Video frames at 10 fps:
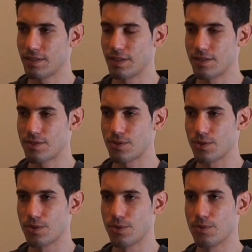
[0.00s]
And
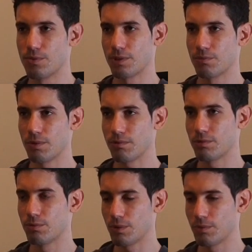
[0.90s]
so what, what,
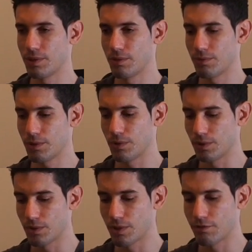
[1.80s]
what, we're, what we're
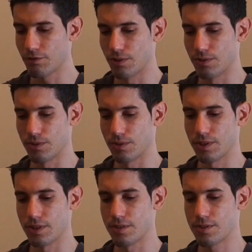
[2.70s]
looking for
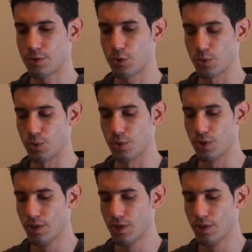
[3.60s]
is to